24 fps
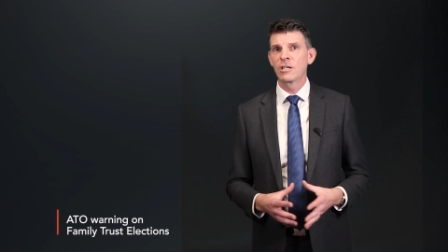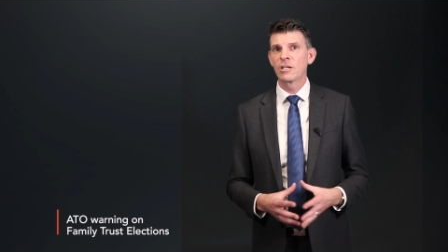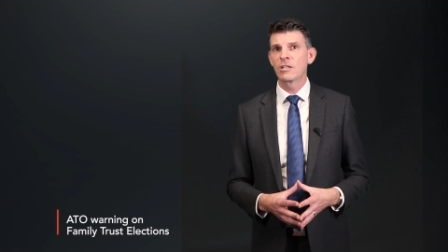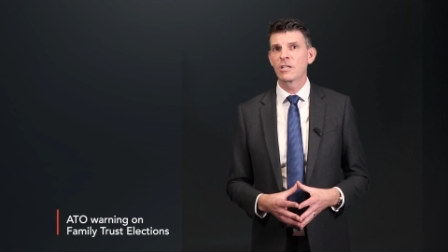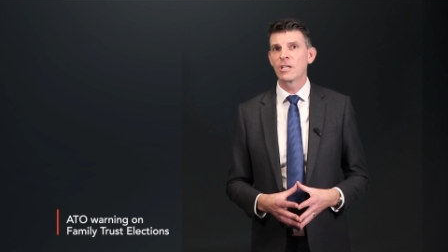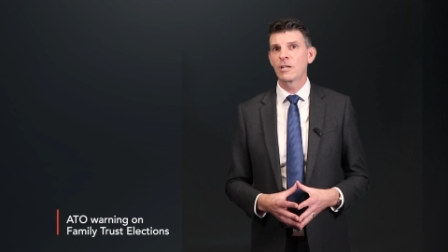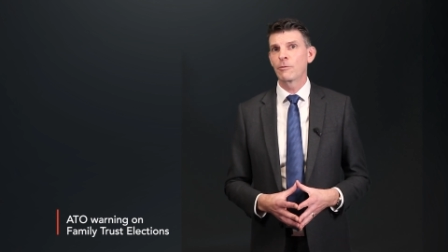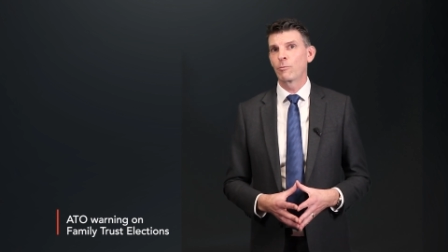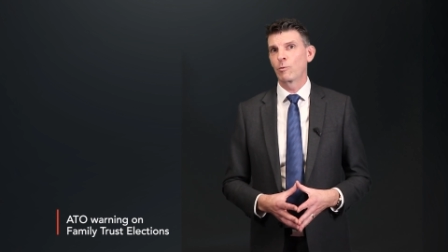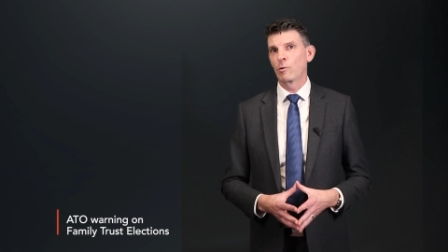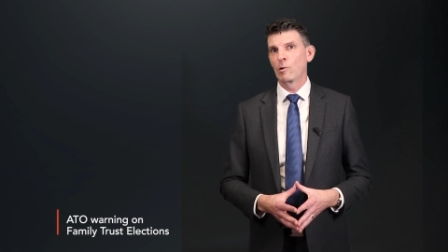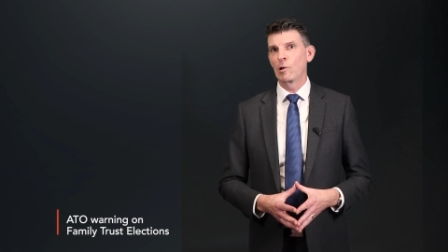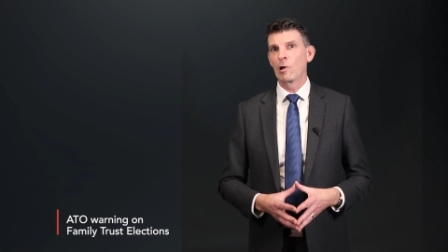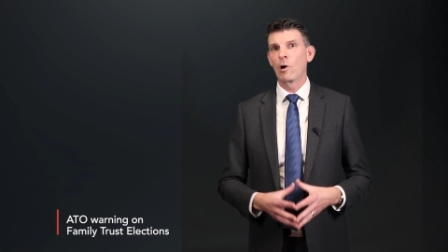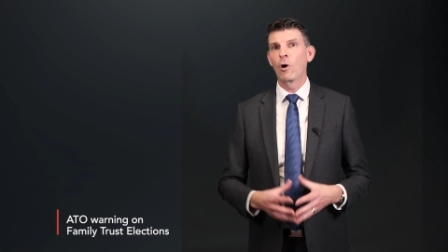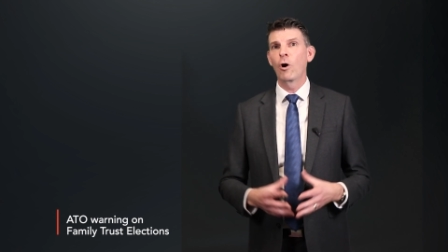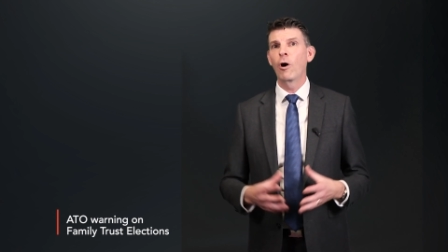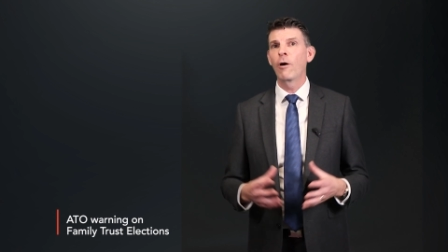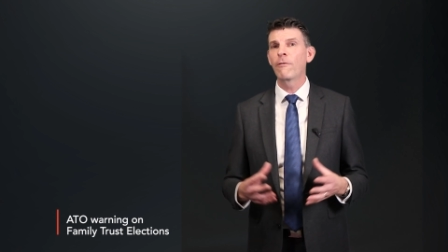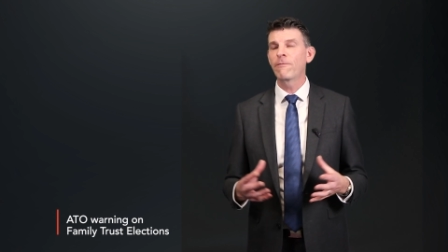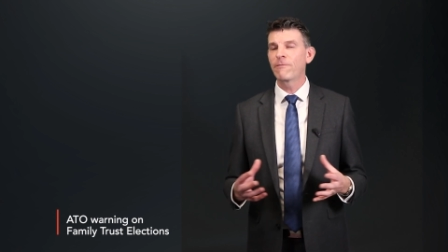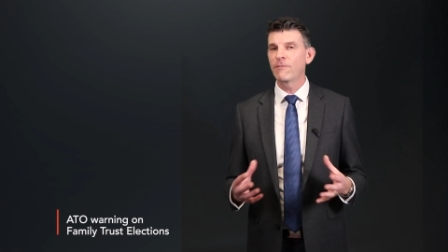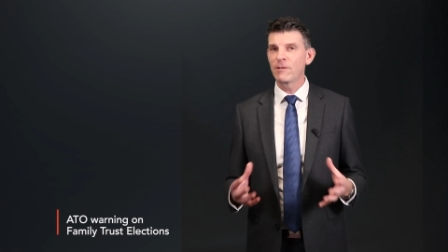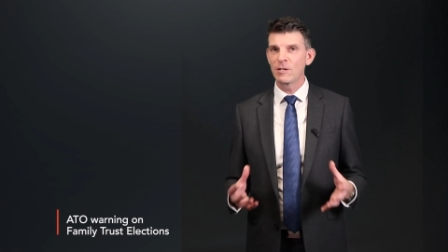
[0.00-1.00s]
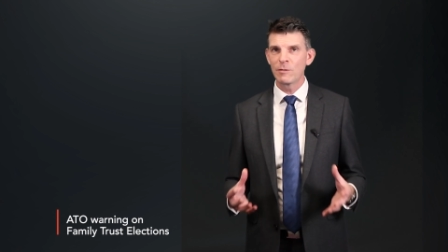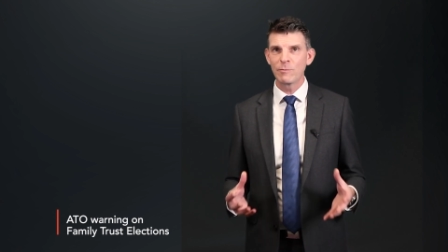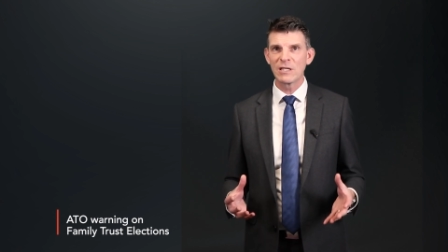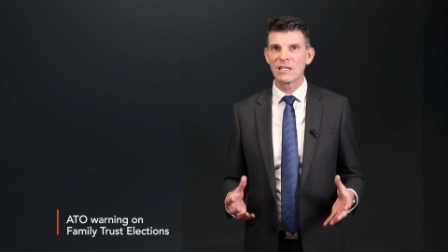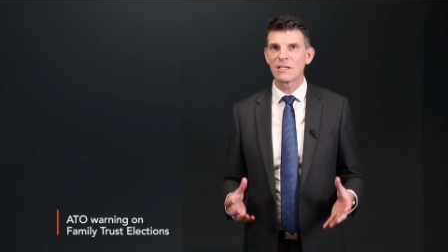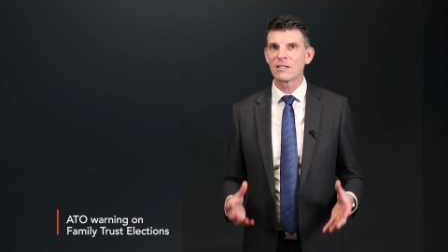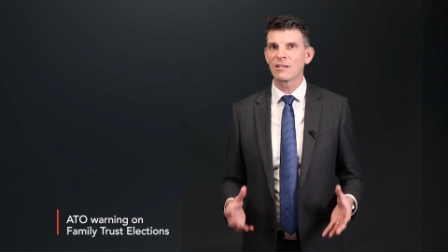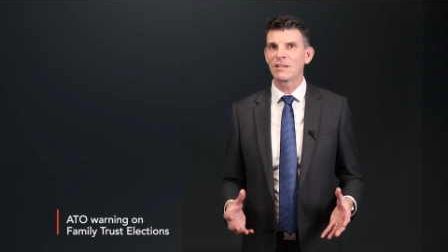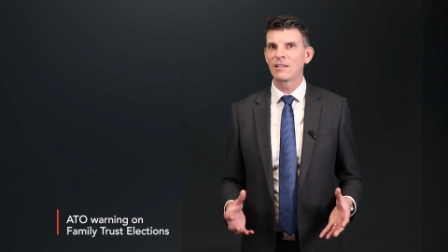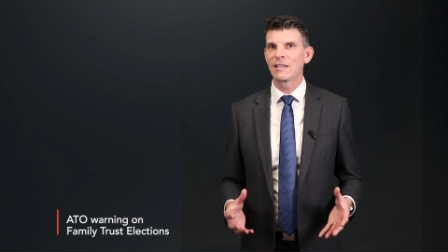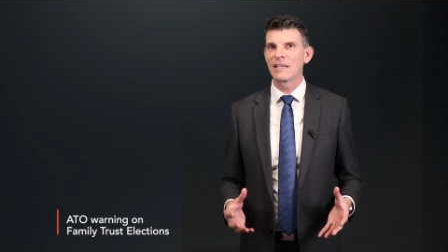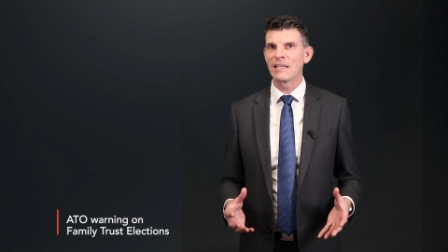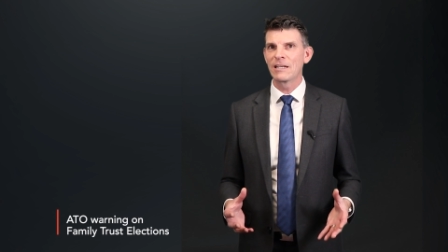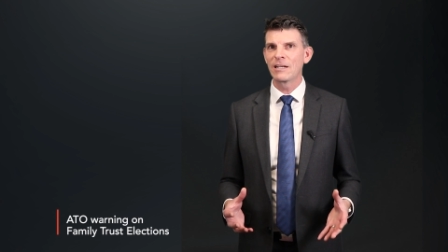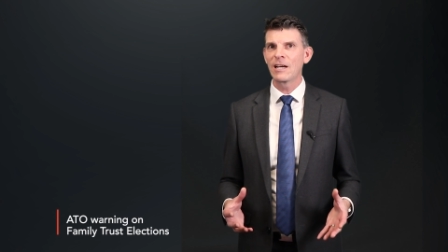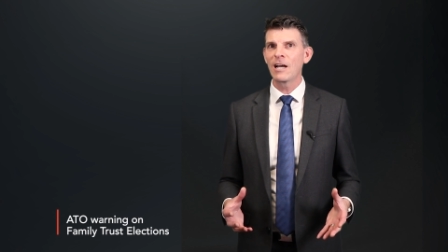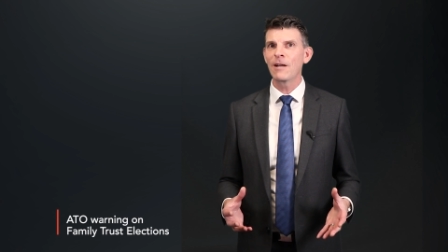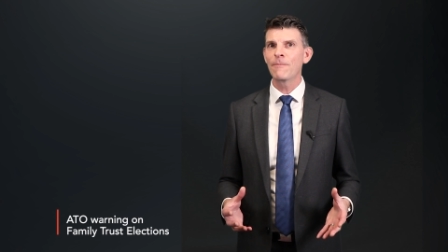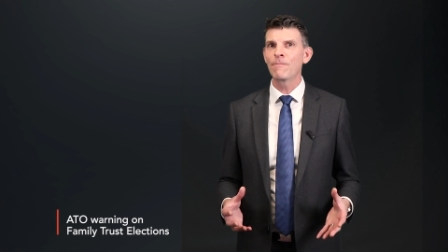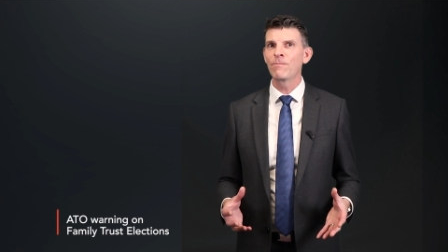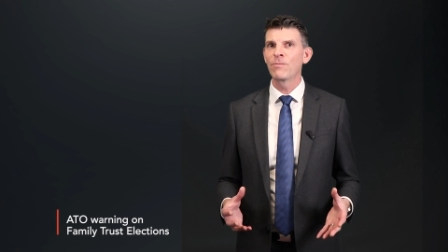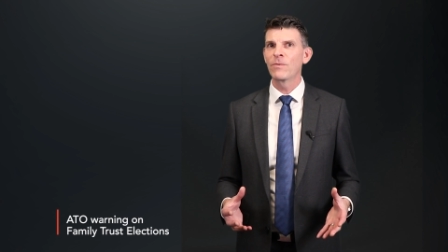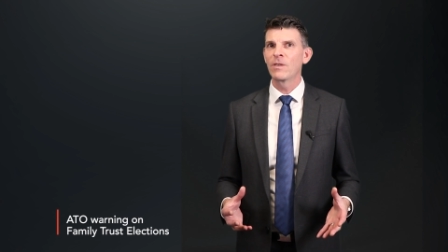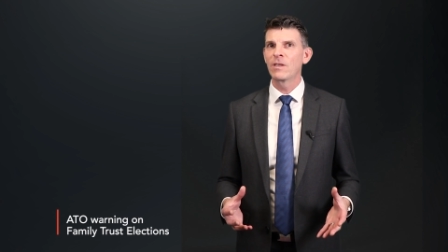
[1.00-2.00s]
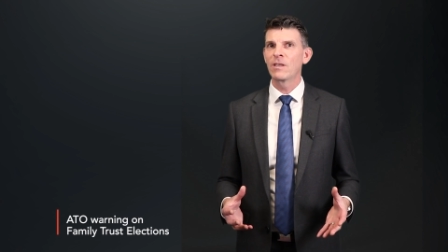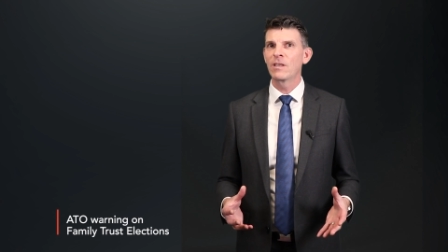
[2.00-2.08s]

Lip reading: it will often be cleaner